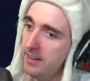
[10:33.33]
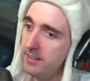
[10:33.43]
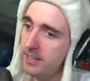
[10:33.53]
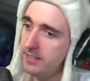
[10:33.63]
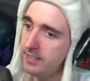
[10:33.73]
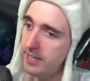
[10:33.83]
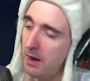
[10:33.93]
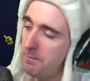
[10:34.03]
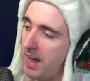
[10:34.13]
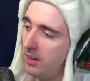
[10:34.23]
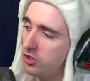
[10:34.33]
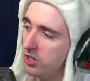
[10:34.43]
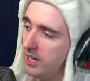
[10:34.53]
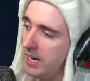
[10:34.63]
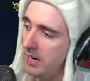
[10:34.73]
This is how Master
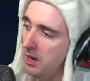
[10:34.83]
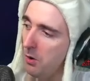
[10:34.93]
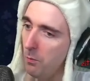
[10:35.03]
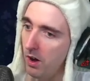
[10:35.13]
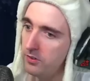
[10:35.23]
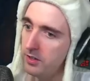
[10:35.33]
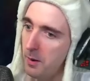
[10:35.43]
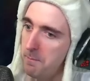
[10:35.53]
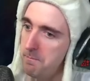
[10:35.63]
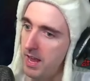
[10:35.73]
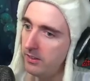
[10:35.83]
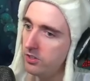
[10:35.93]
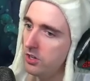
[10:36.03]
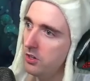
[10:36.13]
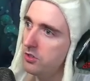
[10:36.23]
Yi was
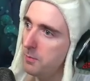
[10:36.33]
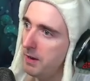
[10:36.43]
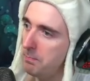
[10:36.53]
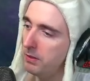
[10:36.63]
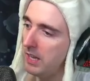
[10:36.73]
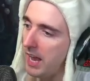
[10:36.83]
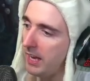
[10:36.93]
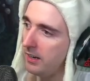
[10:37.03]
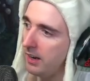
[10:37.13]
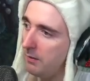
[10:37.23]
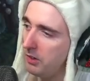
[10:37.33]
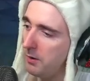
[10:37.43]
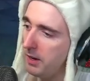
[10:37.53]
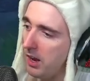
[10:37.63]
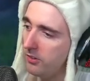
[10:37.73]
meant to be played. I'm going to
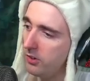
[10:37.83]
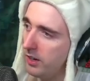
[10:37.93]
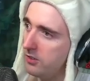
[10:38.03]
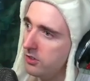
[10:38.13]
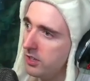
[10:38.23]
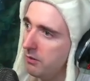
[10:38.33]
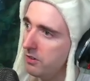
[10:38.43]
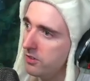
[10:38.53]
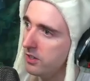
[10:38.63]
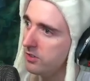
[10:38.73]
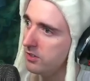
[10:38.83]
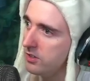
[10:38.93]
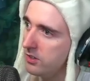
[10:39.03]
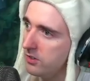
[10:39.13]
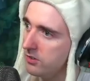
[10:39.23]
be honest. Don't I just give
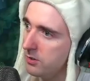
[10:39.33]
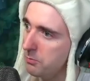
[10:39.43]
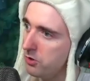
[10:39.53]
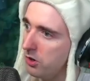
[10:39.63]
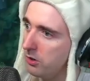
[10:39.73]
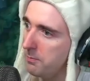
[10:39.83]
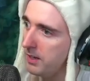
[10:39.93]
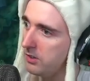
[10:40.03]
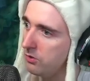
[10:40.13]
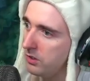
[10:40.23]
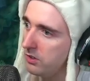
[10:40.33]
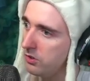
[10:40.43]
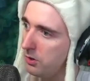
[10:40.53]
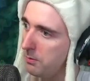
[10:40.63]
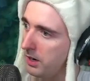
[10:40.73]
resistances and some stronger minions with this
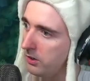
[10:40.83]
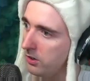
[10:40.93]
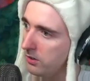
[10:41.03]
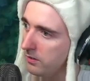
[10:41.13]
Hullbreaker?